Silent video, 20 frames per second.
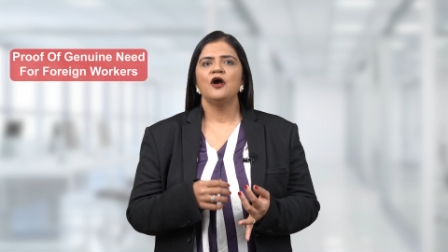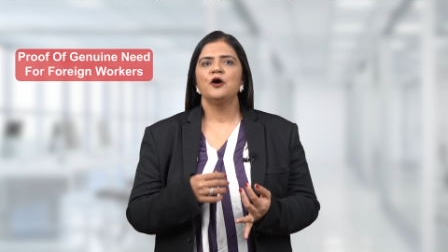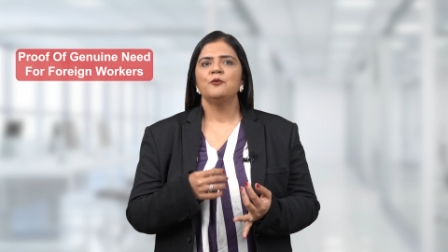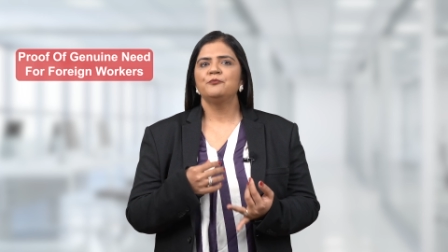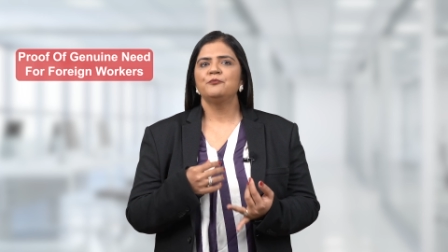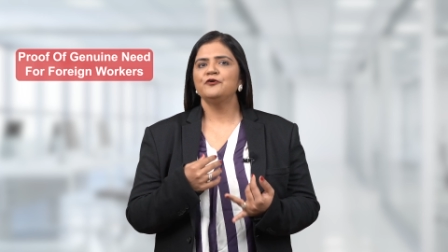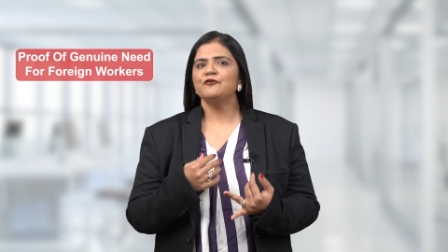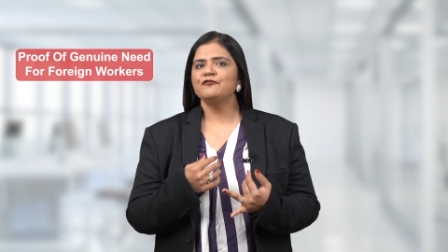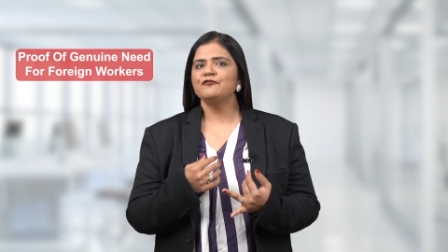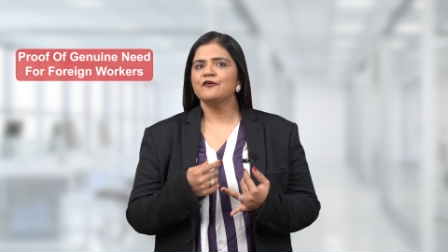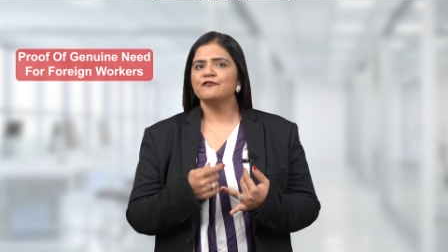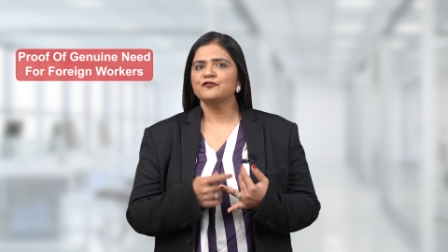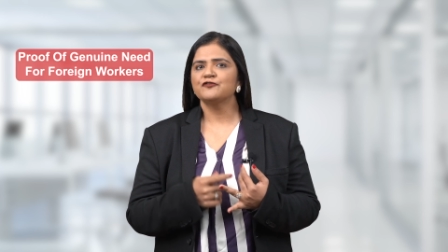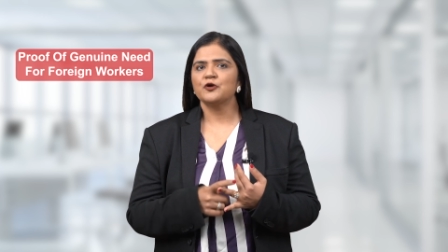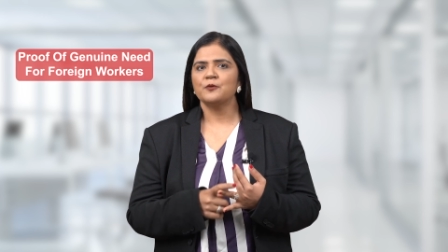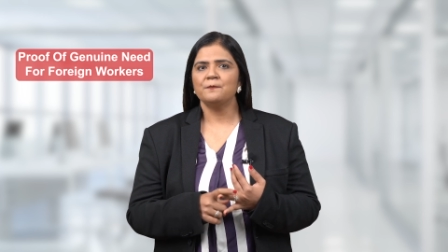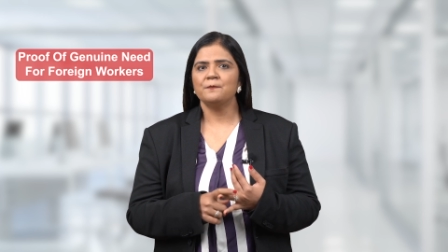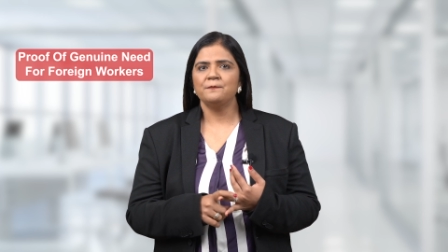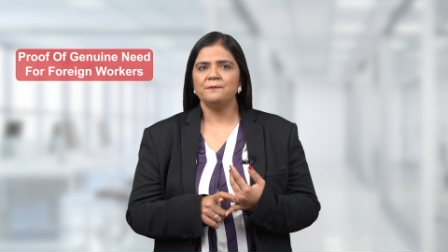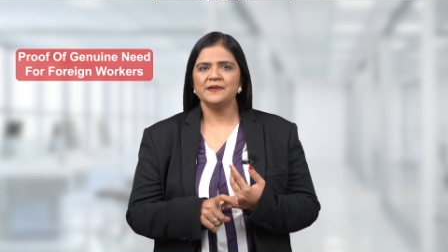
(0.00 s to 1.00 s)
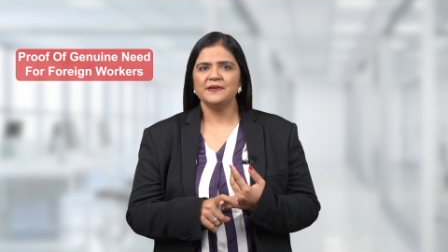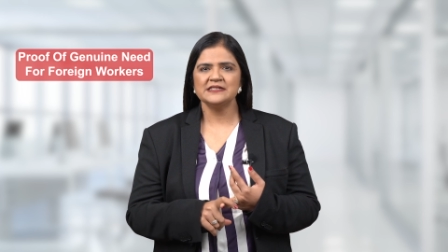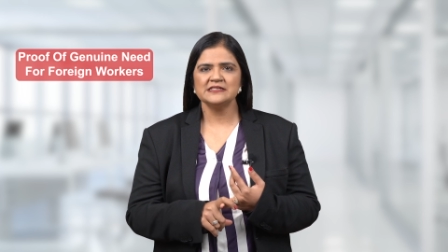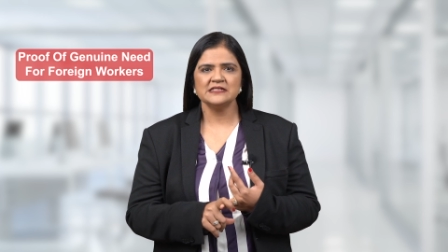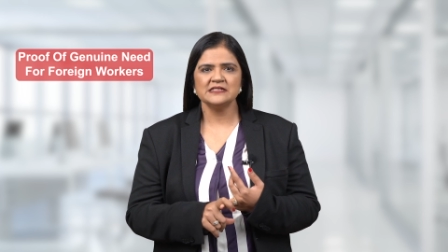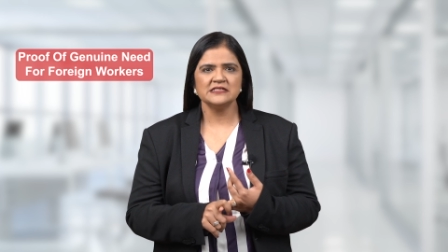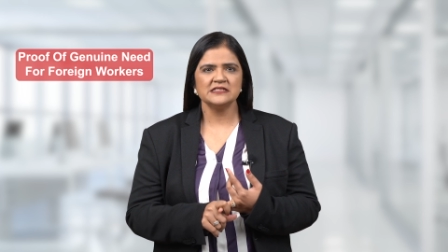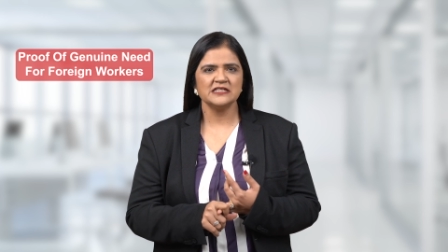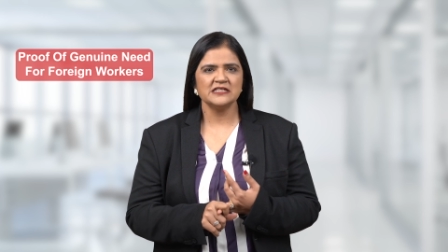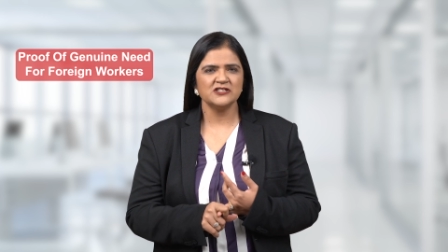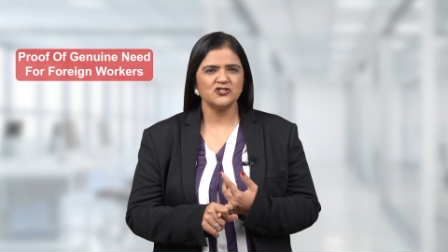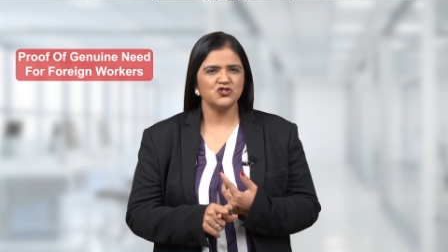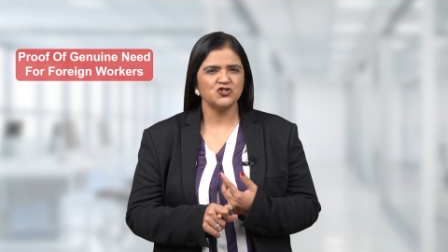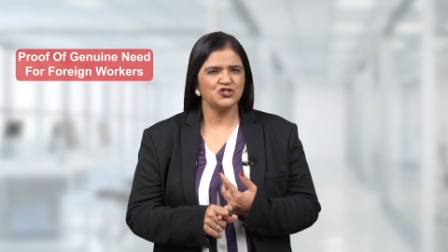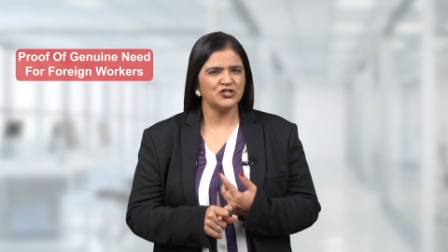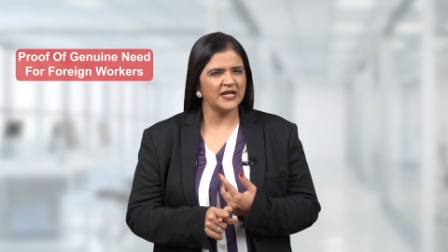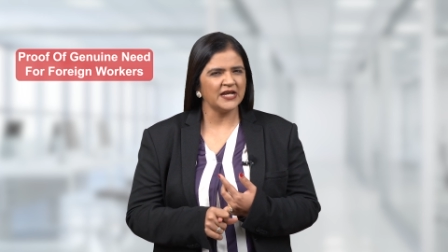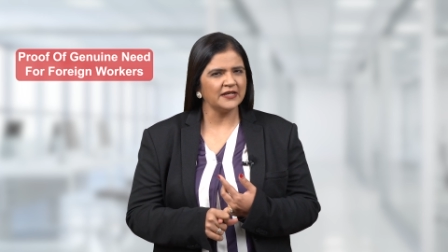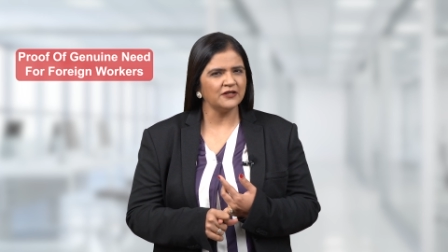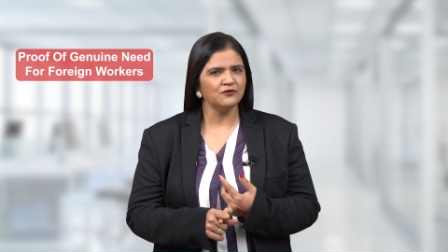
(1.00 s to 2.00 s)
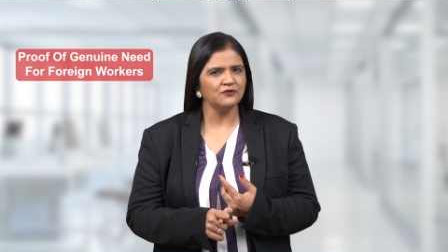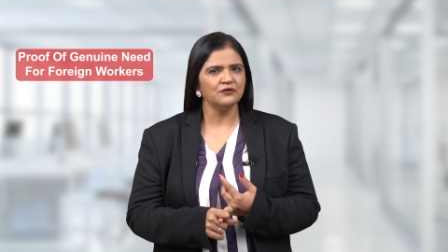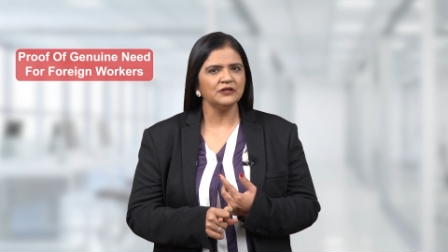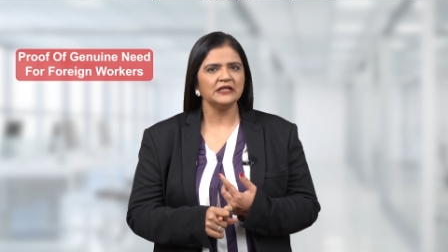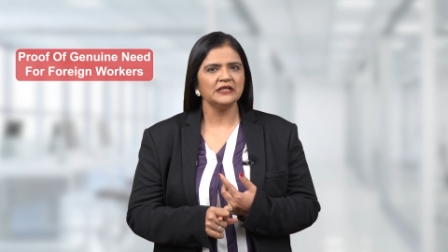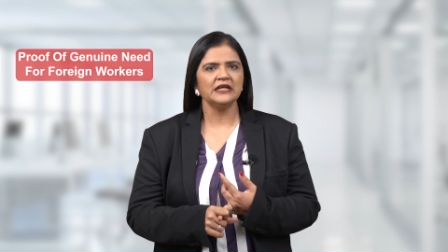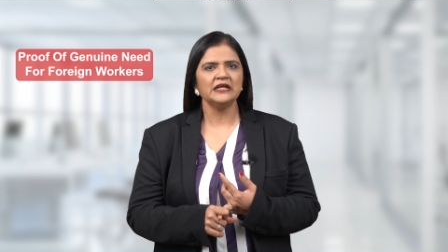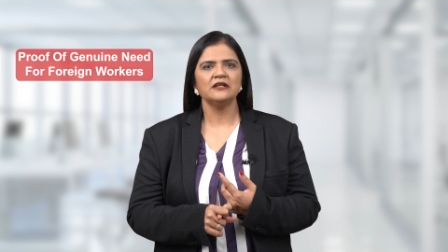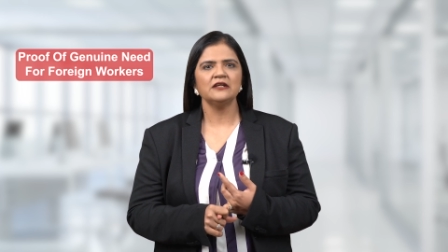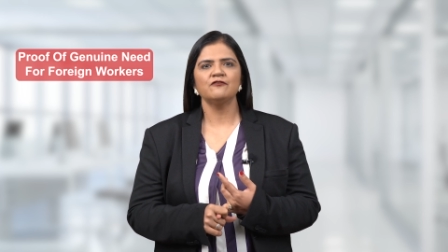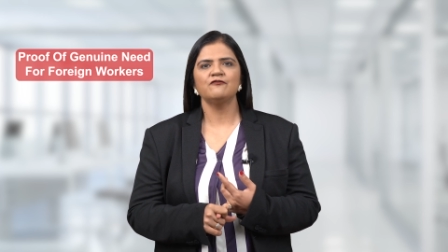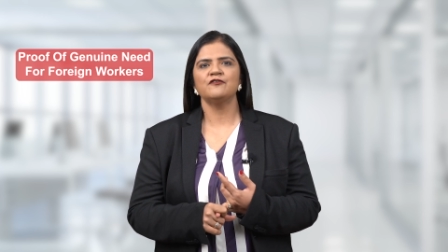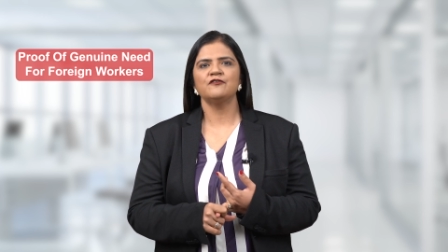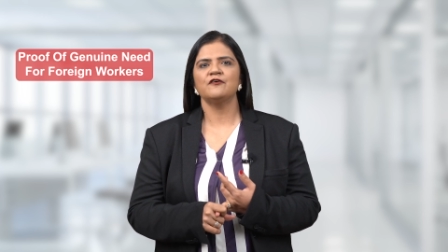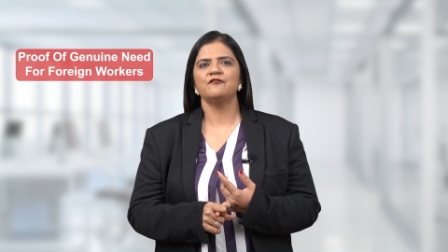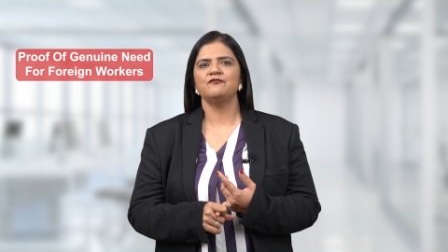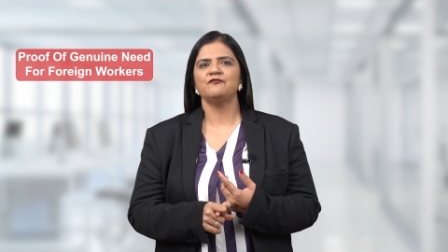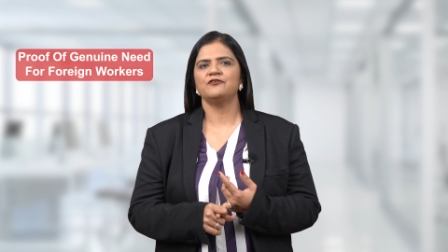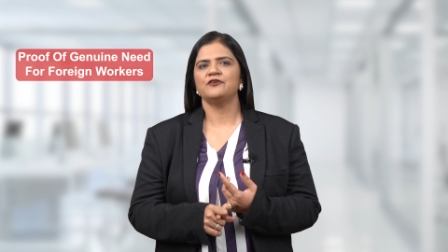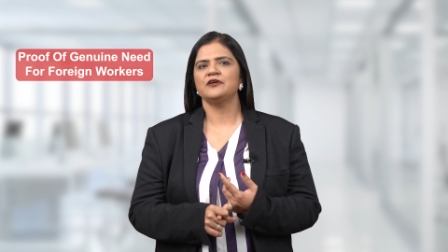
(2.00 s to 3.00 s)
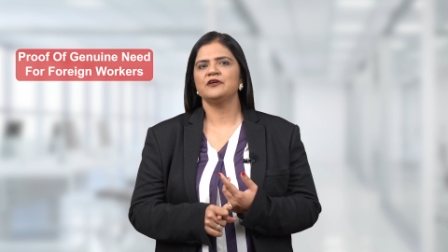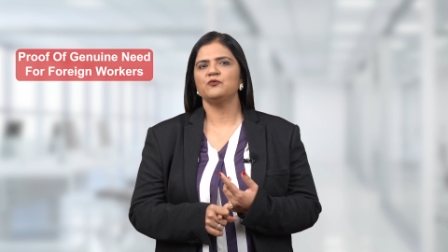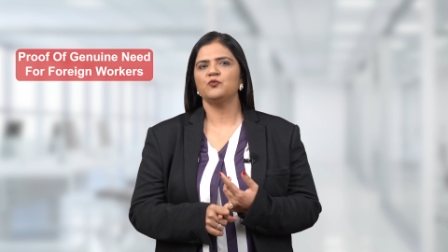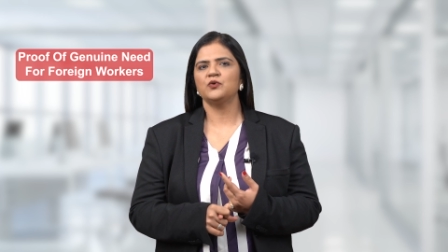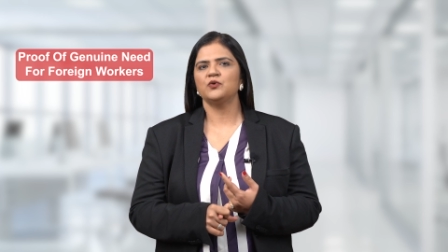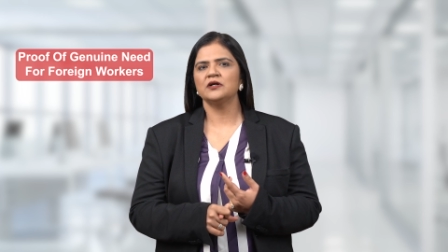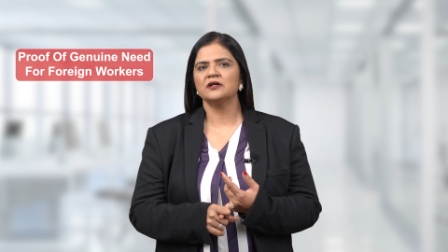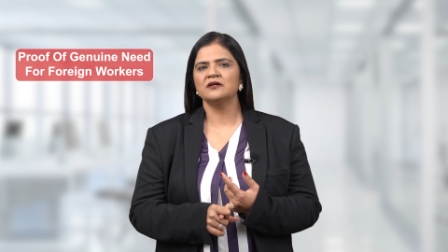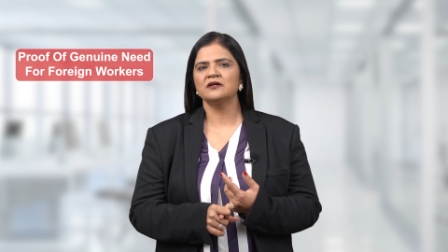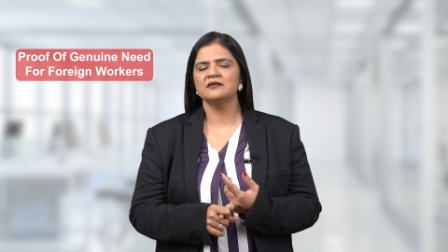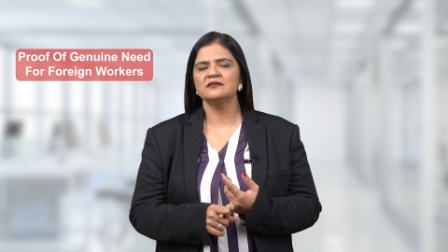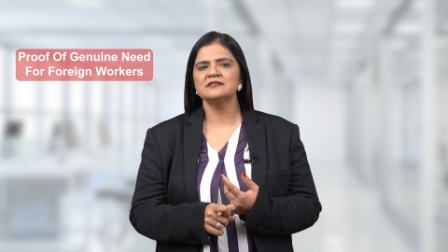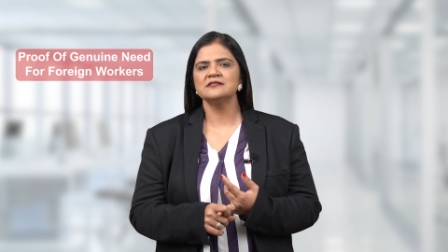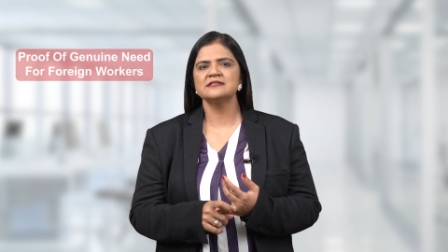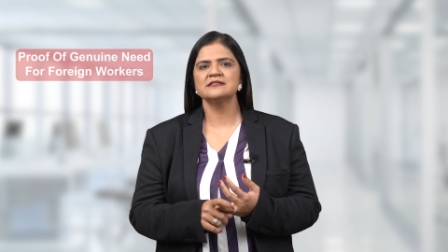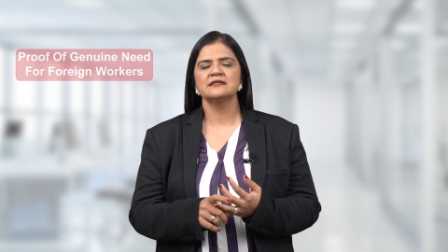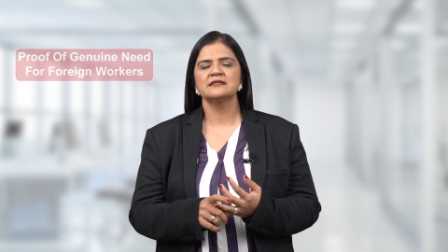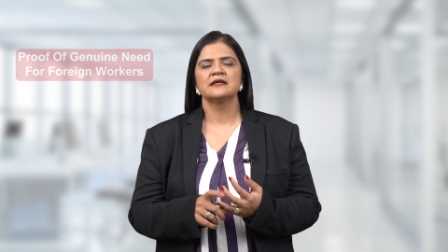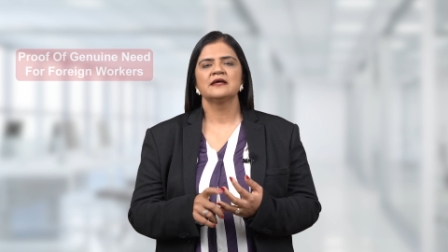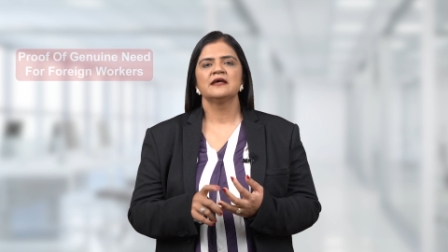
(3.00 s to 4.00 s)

proof of your business's genuine need for foreign workers,